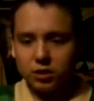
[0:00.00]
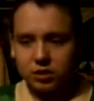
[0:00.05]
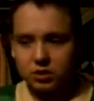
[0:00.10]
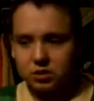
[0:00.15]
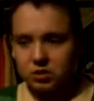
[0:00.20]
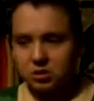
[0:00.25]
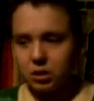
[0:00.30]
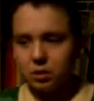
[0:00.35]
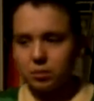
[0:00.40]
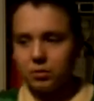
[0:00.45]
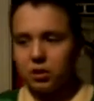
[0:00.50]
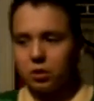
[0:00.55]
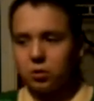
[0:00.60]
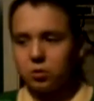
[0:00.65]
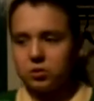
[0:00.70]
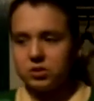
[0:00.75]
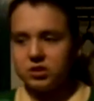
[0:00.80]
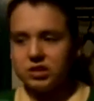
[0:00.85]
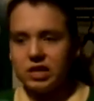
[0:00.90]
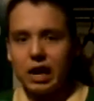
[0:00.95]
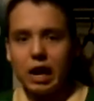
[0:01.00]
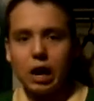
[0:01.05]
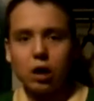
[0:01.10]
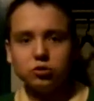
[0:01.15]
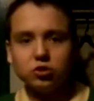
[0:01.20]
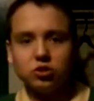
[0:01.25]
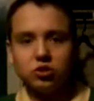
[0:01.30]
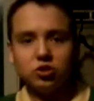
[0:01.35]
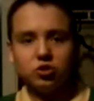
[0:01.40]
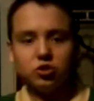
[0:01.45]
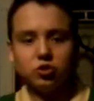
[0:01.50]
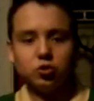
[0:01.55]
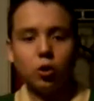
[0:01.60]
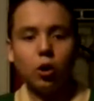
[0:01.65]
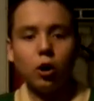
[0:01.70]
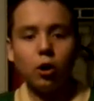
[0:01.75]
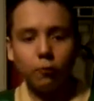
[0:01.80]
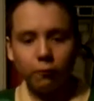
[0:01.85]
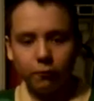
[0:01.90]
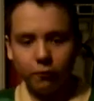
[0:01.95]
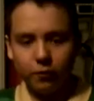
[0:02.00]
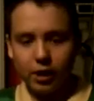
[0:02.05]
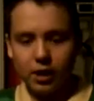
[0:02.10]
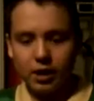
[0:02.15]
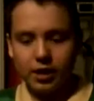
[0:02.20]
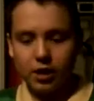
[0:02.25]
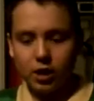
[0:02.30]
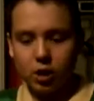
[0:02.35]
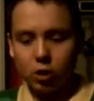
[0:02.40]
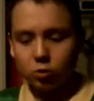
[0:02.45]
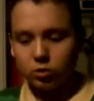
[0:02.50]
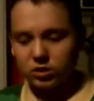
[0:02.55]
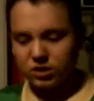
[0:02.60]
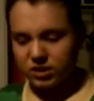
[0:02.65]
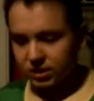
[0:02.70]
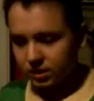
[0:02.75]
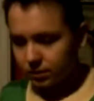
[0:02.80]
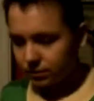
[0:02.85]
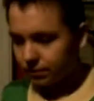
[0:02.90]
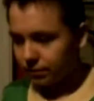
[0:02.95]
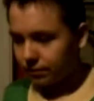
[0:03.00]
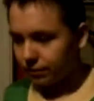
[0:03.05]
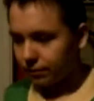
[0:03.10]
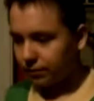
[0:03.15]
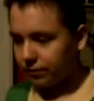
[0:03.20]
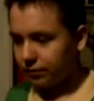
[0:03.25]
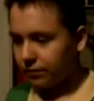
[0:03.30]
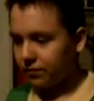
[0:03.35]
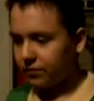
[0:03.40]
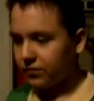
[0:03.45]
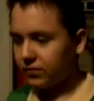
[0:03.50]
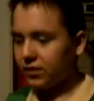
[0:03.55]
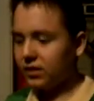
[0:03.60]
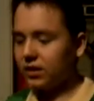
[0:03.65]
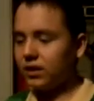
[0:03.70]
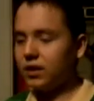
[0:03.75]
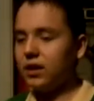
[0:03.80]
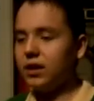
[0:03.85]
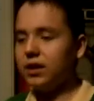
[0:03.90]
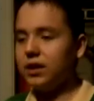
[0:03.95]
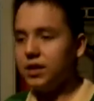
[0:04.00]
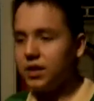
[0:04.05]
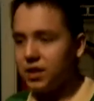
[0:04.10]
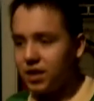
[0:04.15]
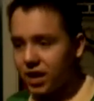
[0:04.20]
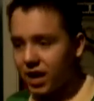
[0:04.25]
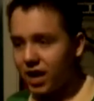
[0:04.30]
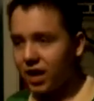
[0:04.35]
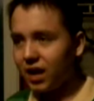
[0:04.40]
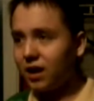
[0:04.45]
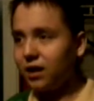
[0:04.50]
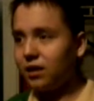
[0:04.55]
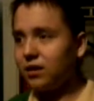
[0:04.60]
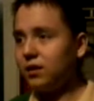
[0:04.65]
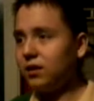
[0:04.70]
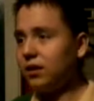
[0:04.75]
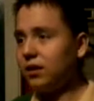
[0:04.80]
some of those how to draw videos. Yeah,